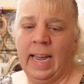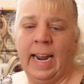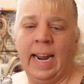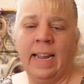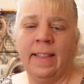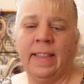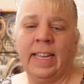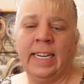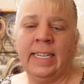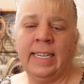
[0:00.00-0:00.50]

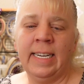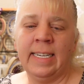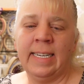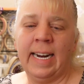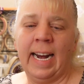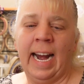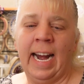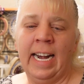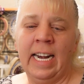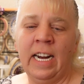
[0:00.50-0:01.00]
And this
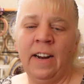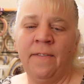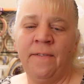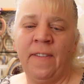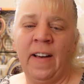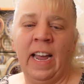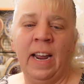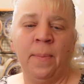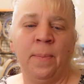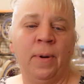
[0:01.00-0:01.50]
is
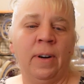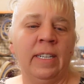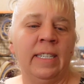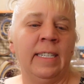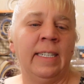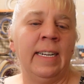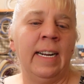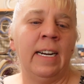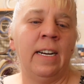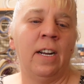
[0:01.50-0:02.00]

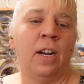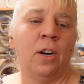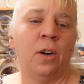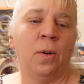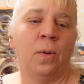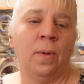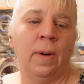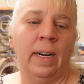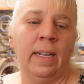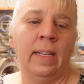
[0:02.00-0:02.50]
85%
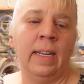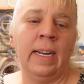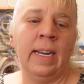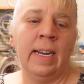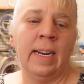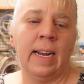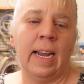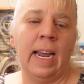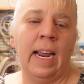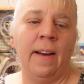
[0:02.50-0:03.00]

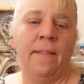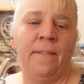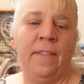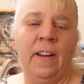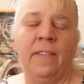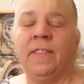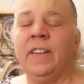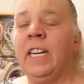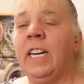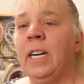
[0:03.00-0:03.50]
acrylic and
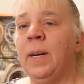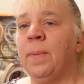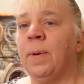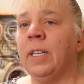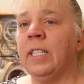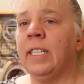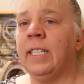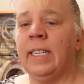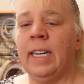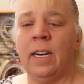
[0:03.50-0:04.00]

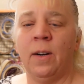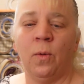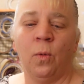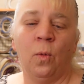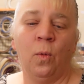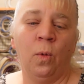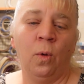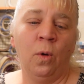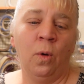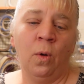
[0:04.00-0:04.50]

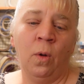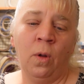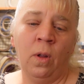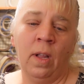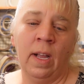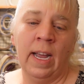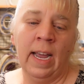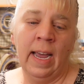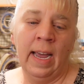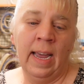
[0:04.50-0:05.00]
15%
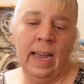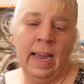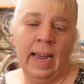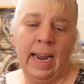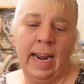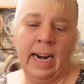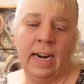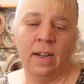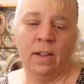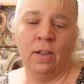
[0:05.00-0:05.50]
wool.
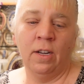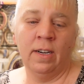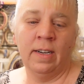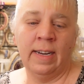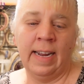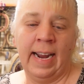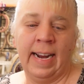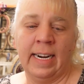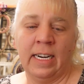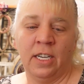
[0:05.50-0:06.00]
And it
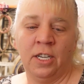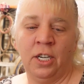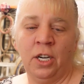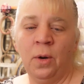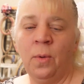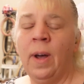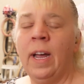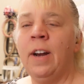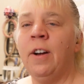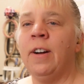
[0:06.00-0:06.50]
looks like it's
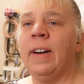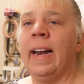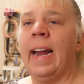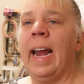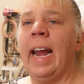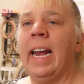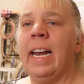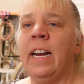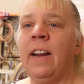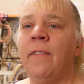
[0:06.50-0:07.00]

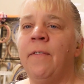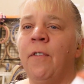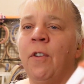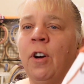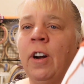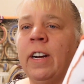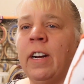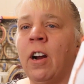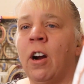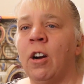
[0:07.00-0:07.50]

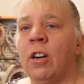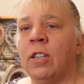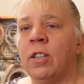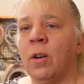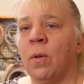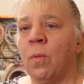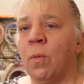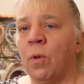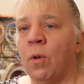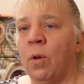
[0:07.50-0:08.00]
284
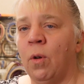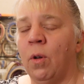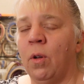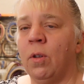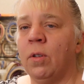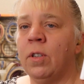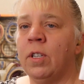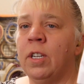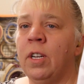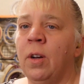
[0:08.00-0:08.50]
yards a
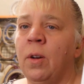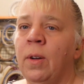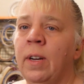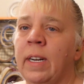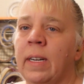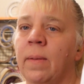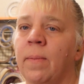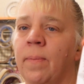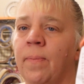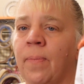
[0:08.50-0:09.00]
roll.
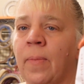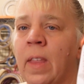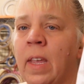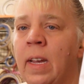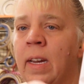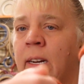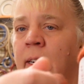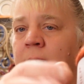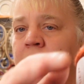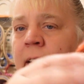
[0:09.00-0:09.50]
So
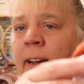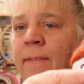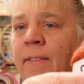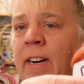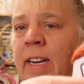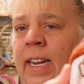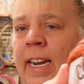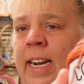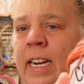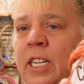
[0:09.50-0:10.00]

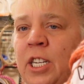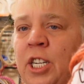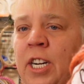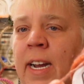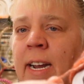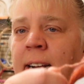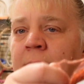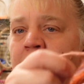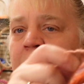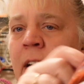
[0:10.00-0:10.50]
definitely can
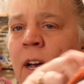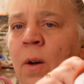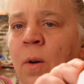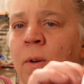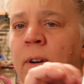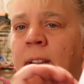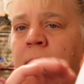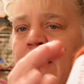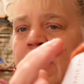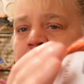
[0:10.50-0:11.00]
check
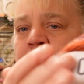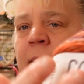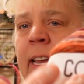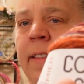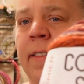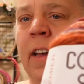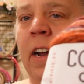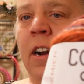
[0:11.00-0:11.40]
out the